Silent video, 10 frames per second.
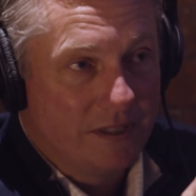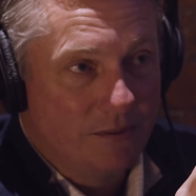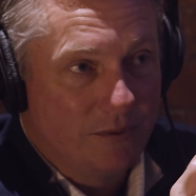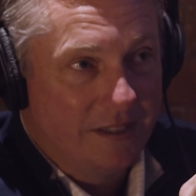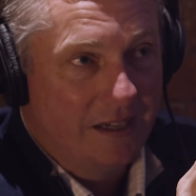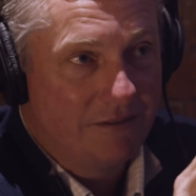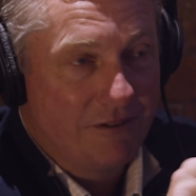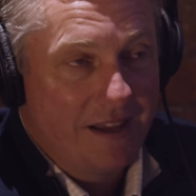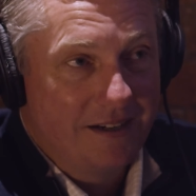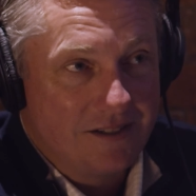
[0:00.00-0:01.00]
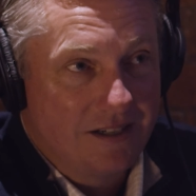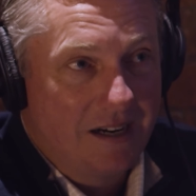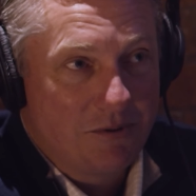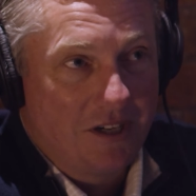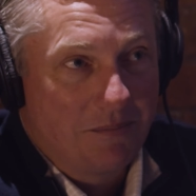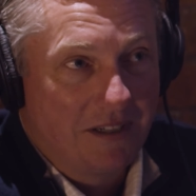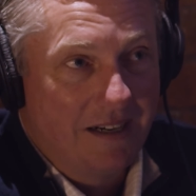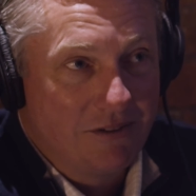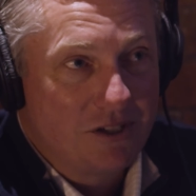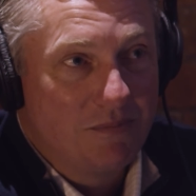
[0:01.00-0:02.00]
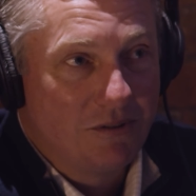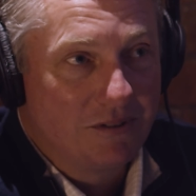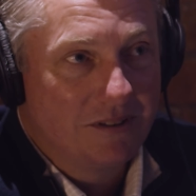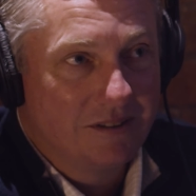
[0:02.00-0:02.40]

we, we offer yeah, that as yeah. an option. I'm going to have a smoked